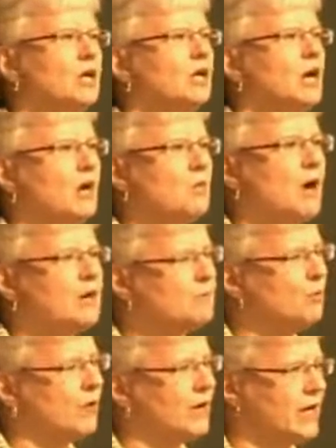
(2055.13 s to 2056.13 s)
I want to
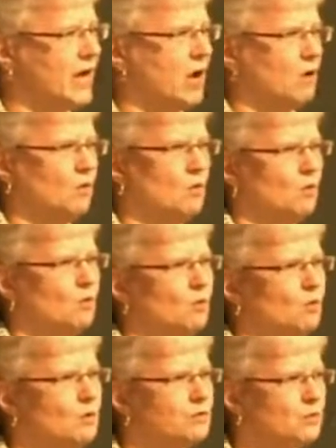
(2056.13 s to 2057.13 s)
point out
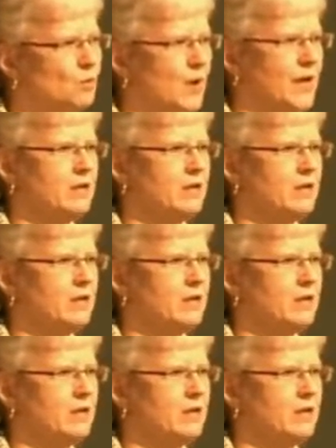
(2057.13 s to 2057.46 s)
the way